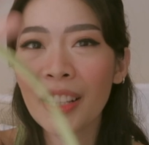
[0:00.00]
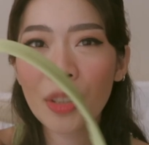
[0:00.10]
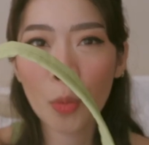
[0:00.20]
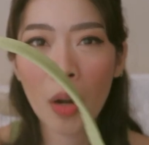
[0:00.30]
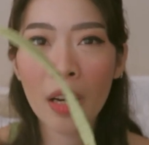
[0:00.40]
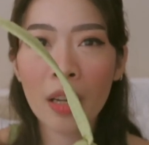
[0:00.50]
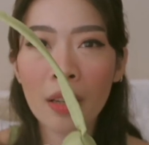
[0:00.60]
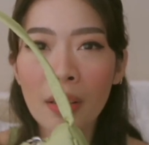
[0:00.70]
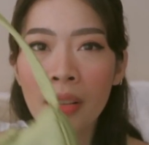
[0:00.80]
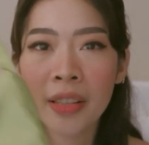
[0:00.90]
This
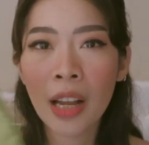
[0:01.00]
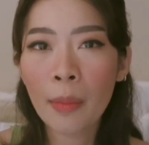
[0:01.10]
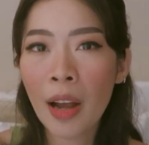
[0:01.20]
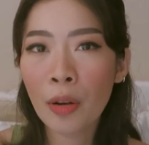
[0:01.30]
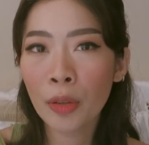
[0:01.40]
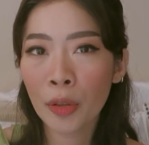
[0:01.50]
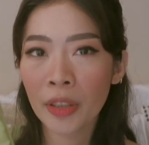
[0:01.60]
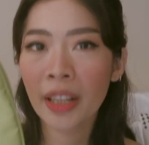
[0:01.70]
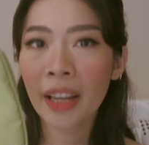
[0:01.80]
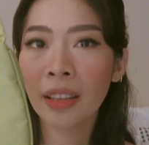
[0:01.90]
one somehow
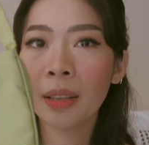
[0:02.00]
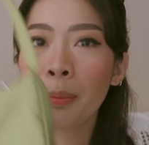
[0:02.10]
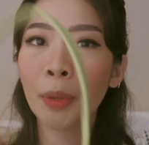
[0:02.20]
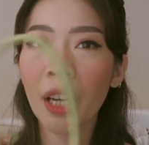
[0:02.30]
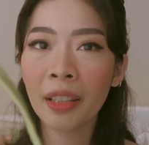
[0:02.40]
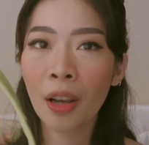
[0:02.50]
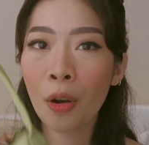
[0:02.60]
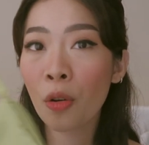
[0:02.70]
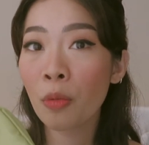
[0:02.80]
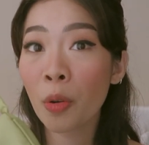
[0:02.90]
looks like the Prada
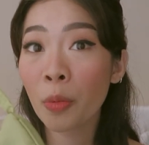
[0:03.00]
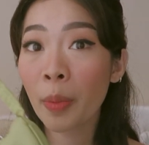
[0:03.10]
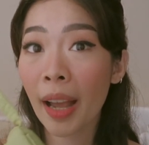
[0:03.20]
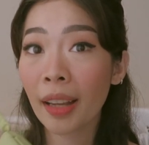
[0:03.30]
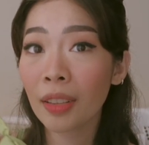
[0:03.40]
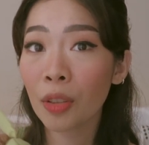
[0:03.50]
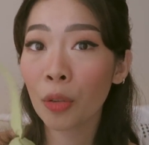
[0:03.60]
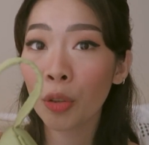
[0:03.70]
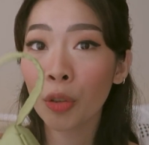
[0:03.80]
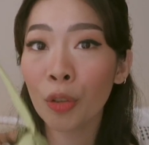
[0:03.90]
hobo bag.
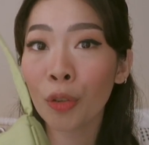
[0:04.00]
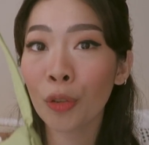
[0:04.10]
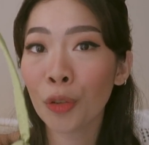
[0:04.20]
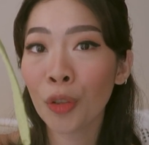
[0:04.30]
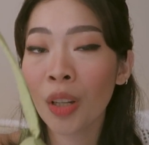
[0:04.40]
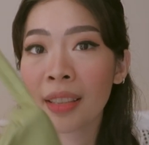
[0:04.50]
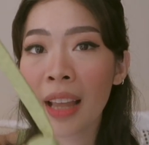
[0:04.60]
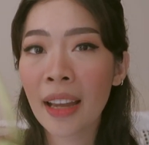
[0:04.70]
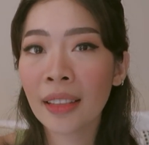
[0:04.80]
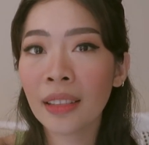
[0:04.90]
So, yun yung
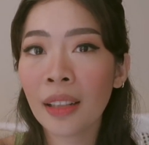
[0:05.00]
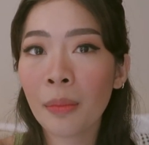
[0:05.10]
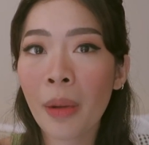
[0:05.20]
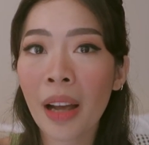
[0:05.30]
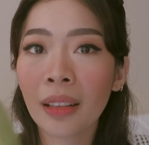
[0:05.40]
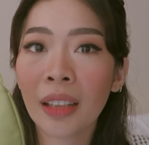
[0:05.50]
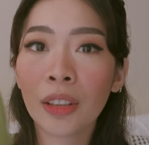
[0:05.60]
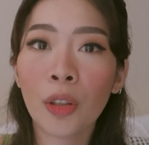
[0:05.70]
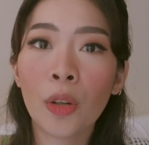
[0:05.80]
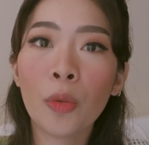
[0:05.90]
style ng bag
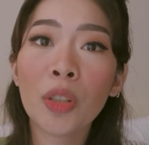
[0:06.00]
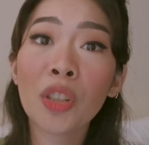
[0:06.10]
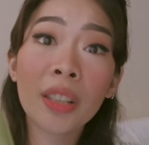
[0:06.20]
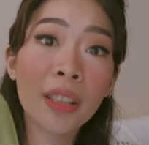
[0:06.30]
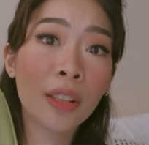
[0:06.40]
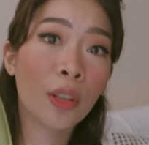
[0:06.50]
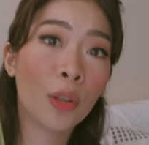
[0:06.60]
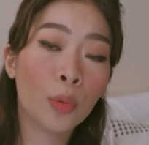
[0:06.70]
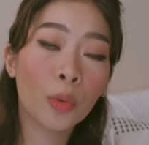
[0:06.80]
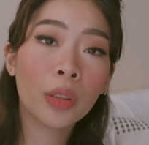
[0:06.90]
na to, which is
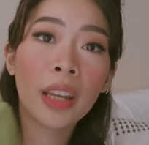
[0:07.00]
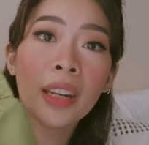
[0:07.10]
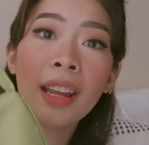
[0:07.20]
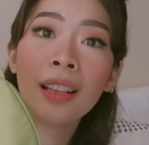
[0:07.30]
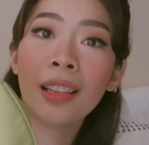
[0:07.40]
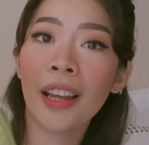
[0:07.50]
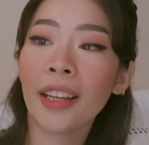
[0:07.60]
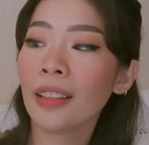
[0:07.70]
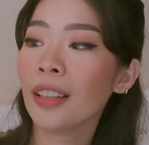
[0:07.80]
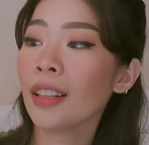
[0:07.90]
cute, and I
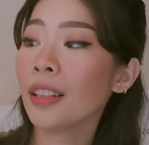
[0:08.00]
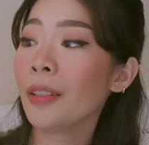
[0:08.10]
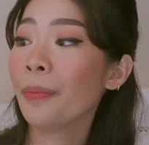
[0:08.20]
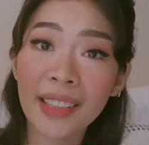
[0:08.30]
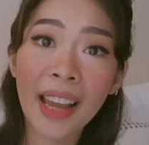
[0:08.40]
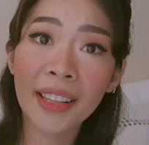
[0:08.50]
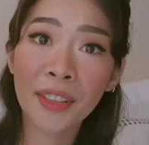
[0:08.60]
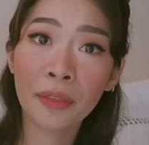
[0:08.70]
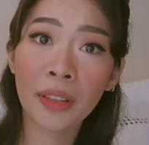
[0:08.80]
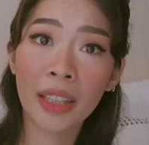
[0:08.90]
like the
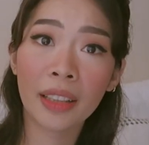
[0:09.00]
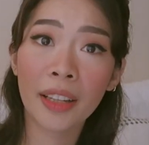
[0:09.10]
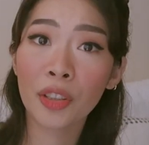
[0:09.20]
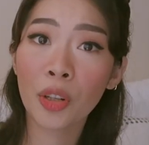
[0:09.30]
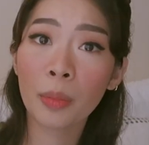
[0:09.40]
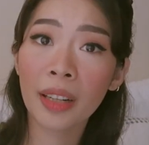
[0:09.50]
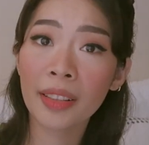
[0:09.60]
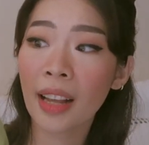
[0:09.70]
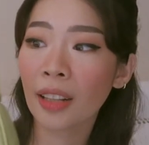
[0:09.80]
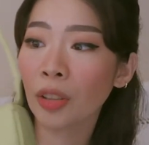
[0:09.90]
size of it. Like,
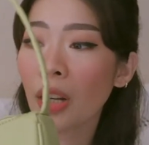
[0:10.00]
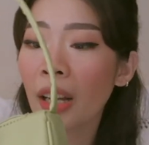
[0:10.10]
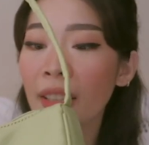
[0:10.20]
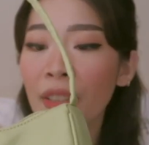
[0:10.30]
sobrang sakto lang.